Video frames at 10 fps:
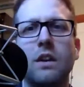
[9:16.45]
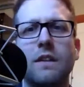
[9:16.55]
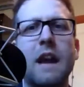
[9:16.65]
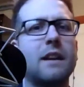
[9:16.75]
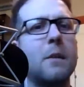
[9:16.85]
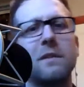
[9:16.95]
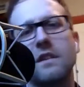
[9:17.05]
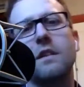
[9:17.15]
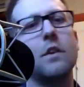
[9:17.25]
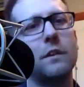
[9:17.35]
that comes
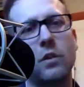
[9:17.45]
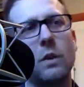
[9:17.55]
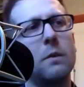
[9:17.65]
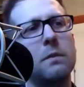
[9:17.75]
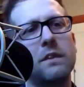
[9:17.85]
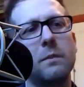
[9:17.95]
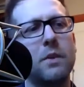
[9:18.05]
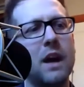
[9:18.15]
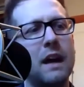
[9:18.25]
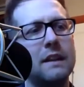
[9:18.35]
into those groups
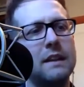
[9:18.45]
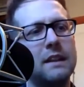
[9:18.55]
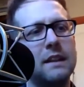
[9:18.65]
but